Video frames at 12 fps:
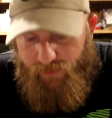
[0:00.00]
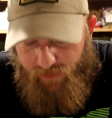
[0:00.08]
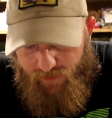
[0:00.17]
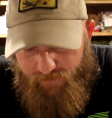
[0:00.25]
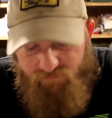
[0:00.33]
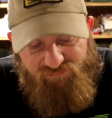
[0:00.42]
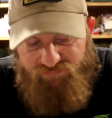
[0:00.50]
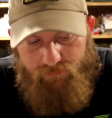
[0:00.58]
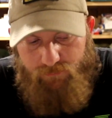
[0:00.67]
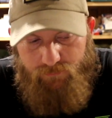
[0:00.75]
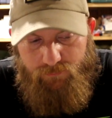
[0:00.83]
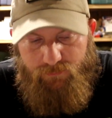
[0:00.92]
are
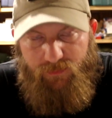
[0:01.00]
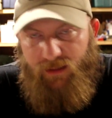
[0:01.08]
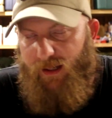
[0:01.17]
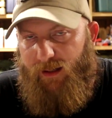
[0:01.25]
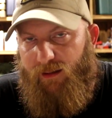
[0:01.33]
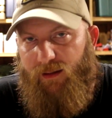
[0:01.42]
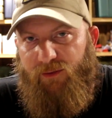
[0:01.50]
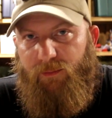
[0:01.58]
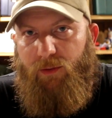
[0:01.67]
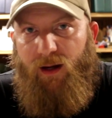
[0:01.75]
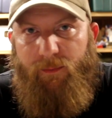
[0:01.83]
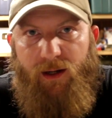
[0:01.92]
they're not going to let you
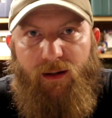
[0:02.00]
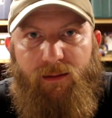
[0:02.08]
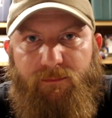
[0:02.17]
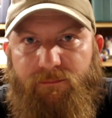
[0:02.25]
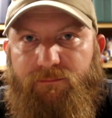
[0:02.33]
primary.